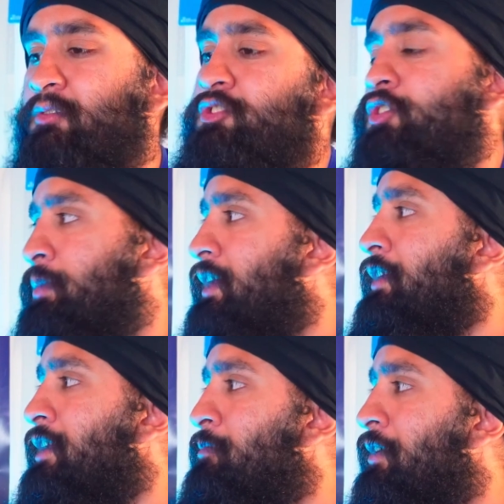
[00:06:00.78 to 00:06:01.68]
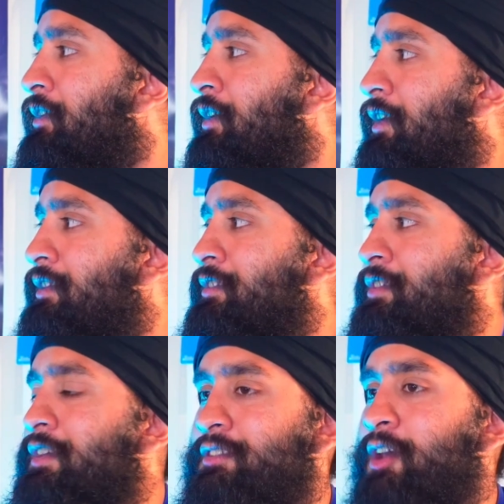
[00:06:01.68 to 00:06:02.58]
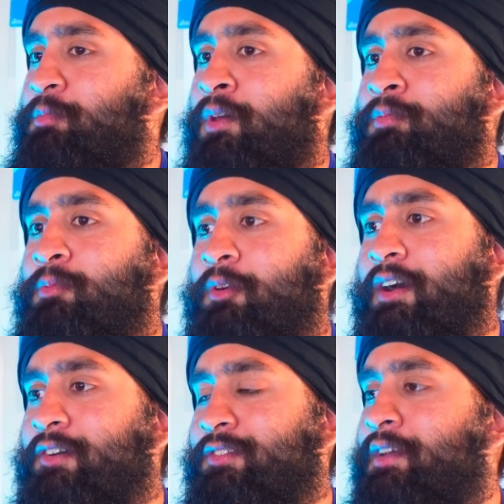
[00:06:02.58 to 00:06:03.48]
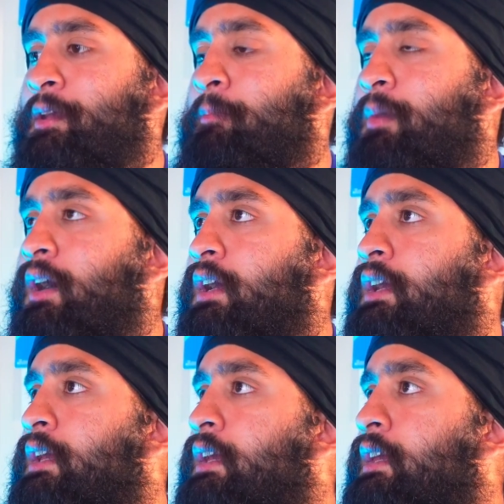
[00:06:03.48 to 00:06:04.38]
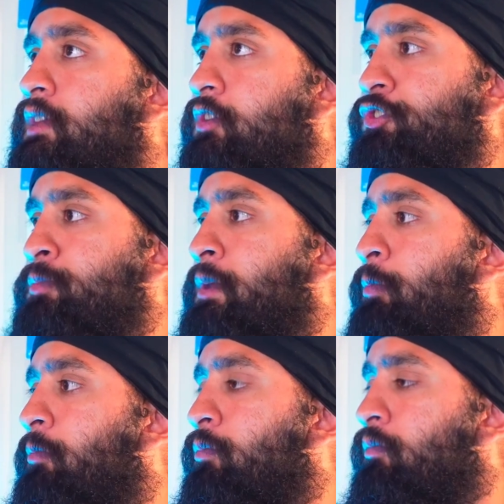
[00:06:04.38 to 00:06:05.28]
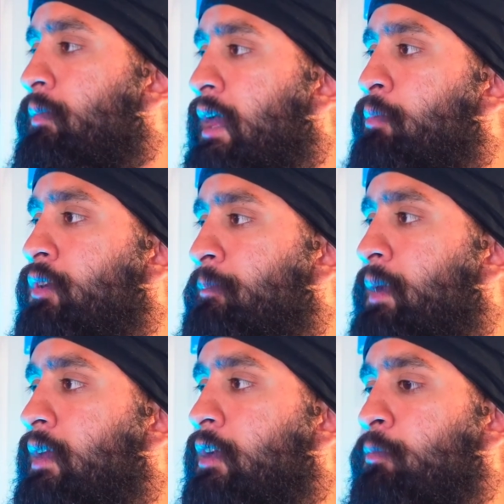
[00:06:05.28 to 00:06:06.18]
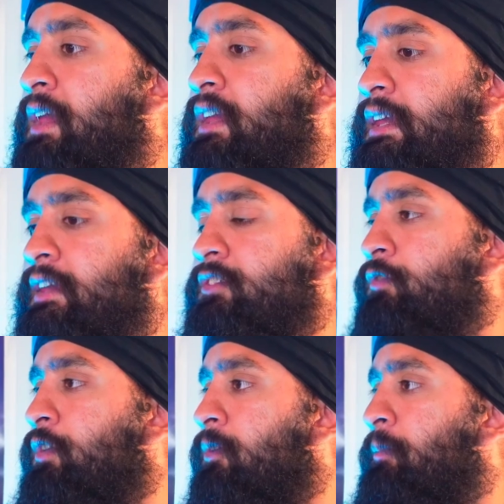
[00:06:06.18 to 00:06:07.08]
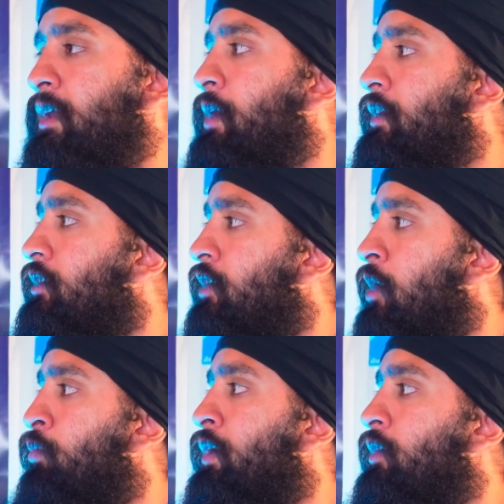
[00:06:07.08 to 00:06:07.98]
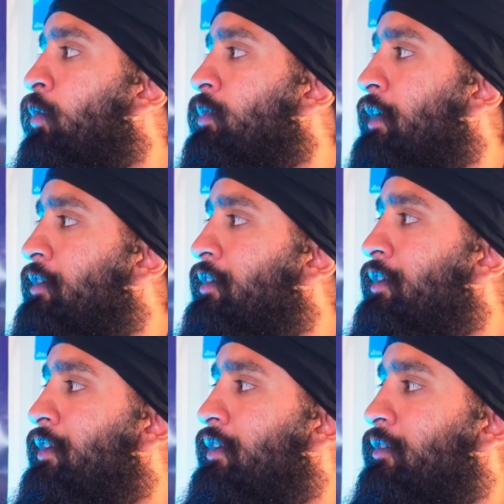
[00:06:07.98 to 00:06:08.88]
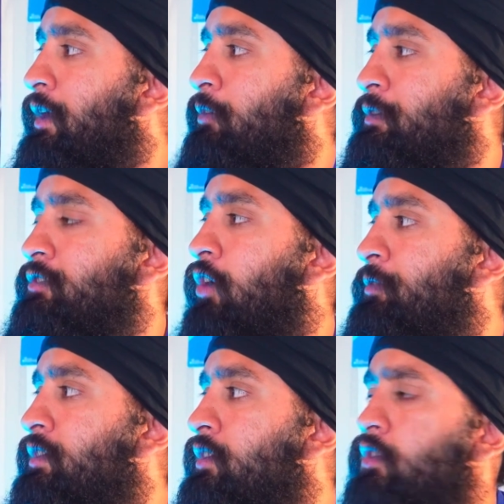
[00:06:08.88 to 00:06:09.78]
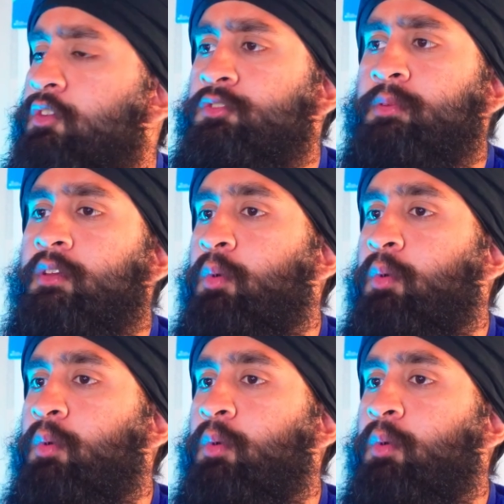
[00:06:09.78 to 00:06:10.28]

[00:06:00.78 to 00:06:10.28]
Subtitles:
well, he shouldn't be getting 10 mil unless he dubs up somewhere else. But you should be able to it'll make it easier for you to bring back your cup-winning goaltender, right? Which is obviously huge because